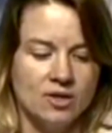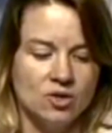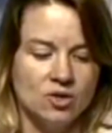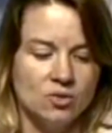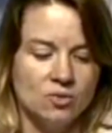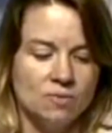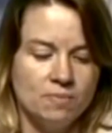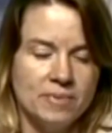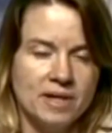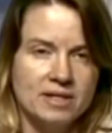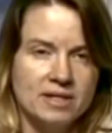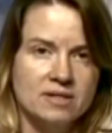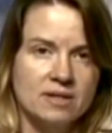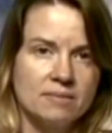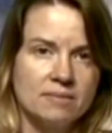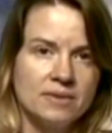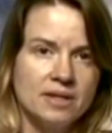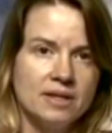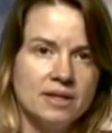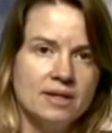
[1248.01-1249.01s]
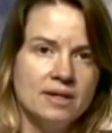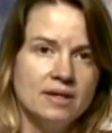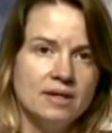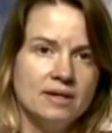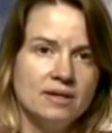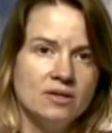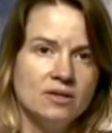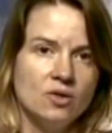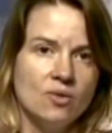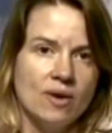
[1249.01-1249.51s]
And you pick something
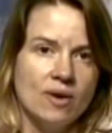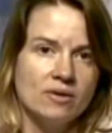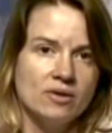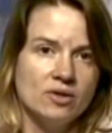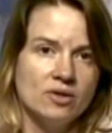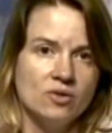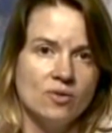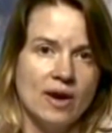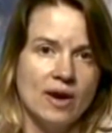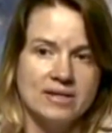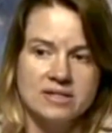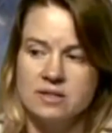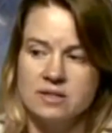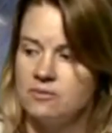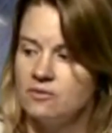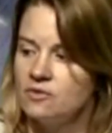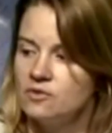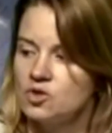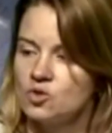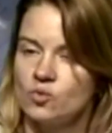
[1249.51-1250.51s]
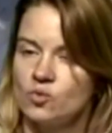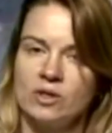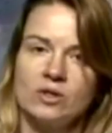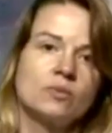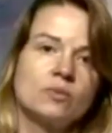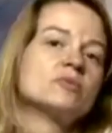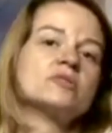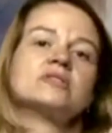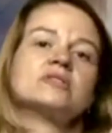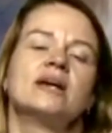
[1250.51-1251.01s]
and you ask him if it's
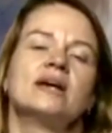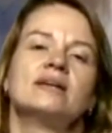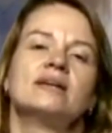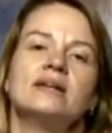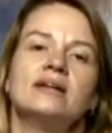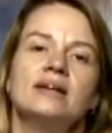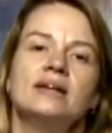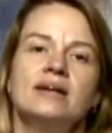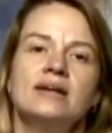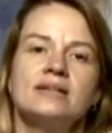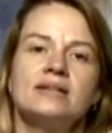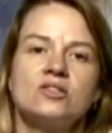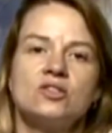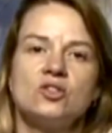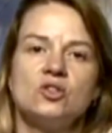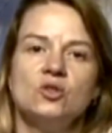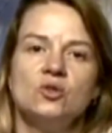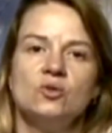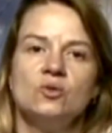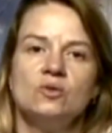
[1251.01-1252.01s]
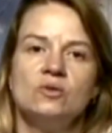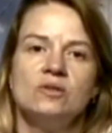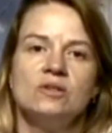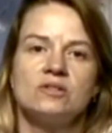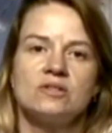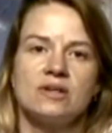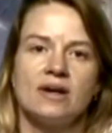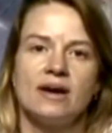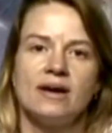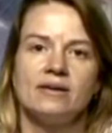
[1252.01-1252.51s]
real or pretend, and he gets to
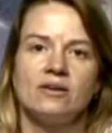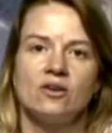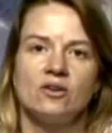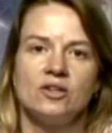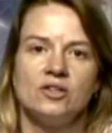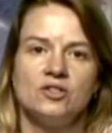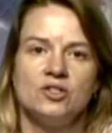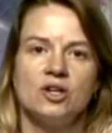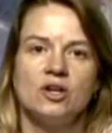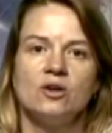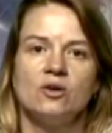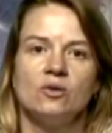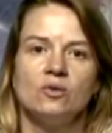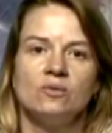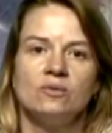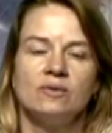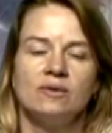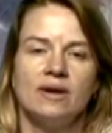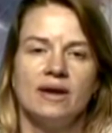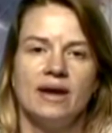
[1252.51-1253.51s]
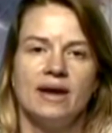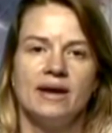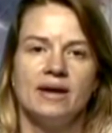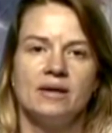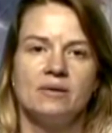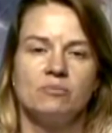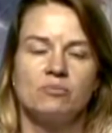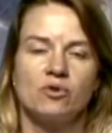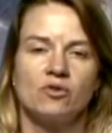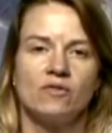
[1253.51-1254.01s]
decide on his own
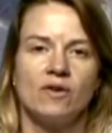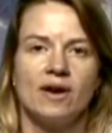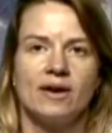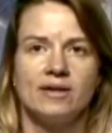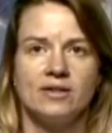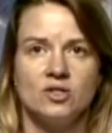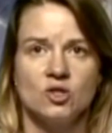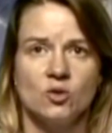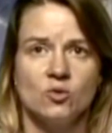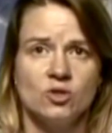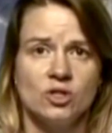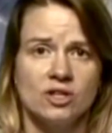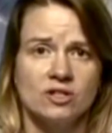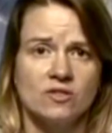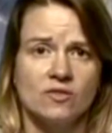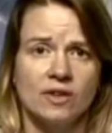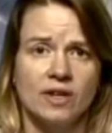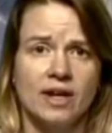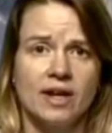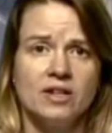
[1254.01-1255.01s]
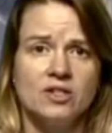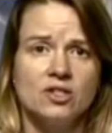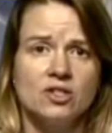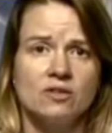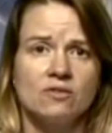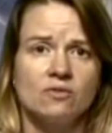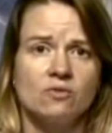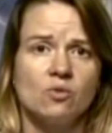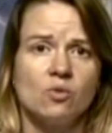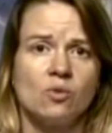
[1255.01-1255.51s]
and provide his own
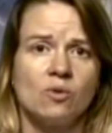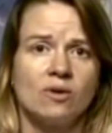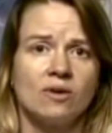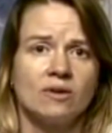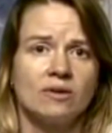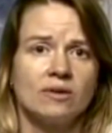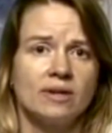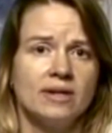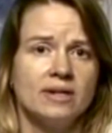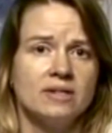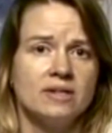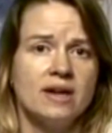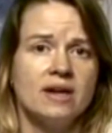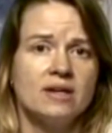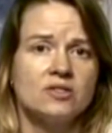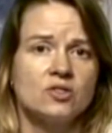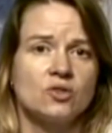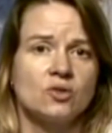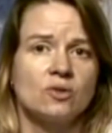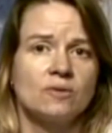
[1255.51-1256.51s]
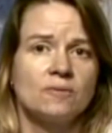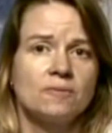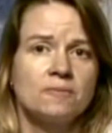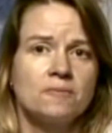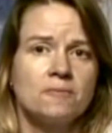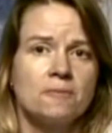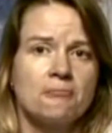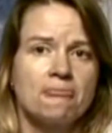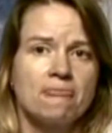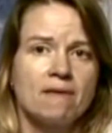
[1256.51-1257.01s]
justification for his answer.
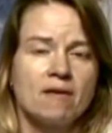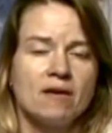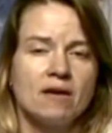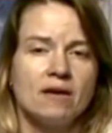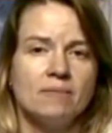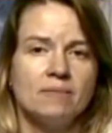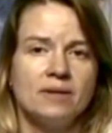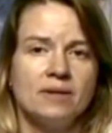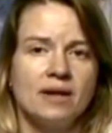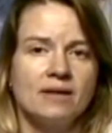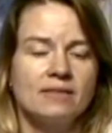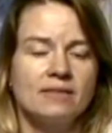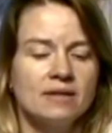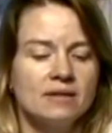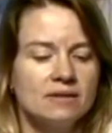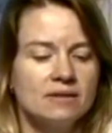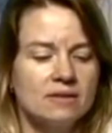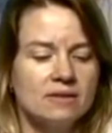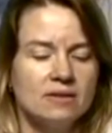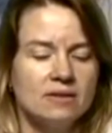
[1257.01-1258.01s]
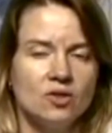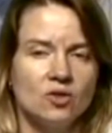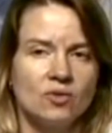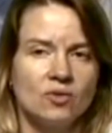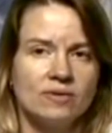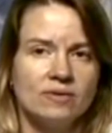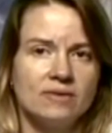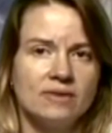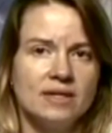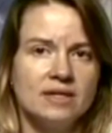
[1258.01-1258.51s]
And I think
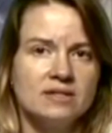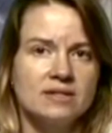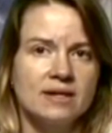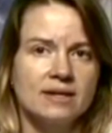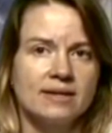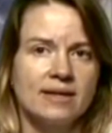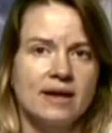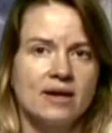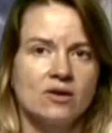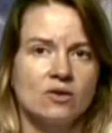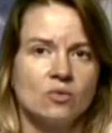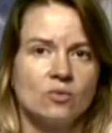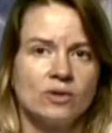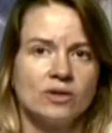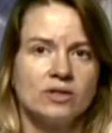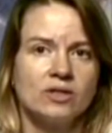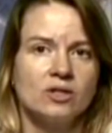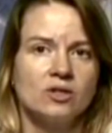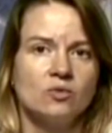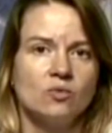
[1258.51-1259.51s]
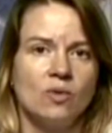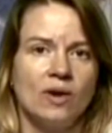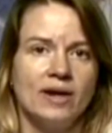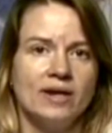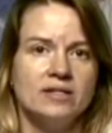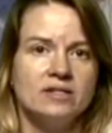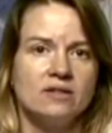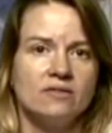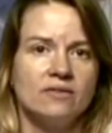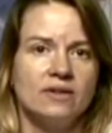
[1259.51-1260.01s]
things like that are really good
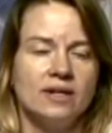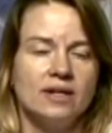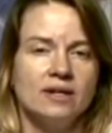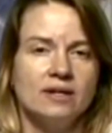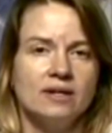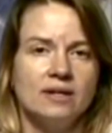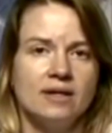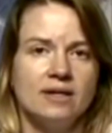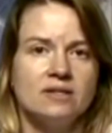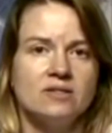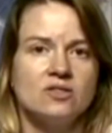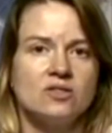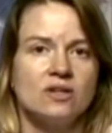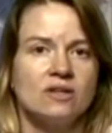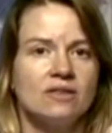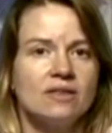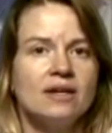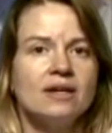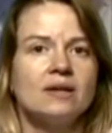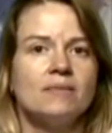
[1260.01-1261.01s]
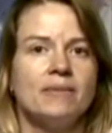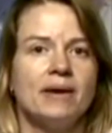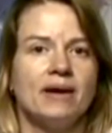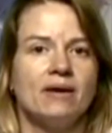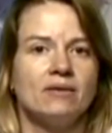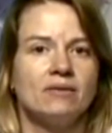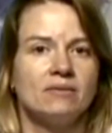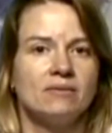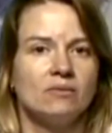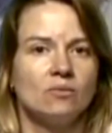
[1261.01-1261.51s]
ways of getting kids to think
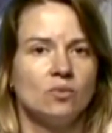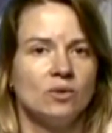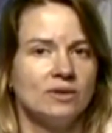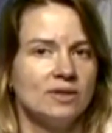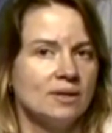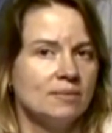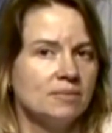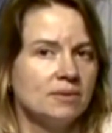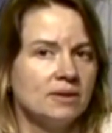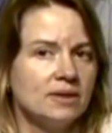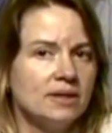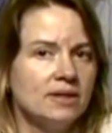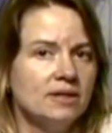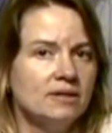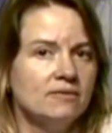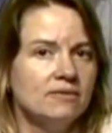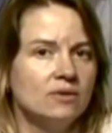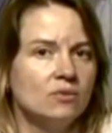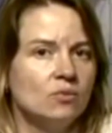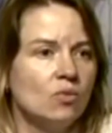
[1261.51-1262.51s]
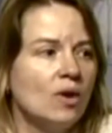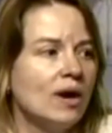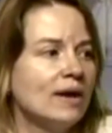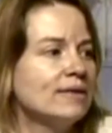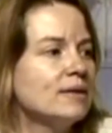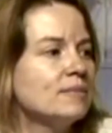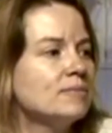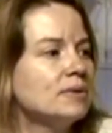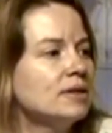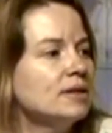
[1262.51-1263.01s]
about what they believe and
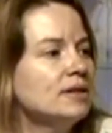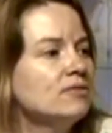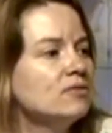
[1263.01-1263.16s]
why they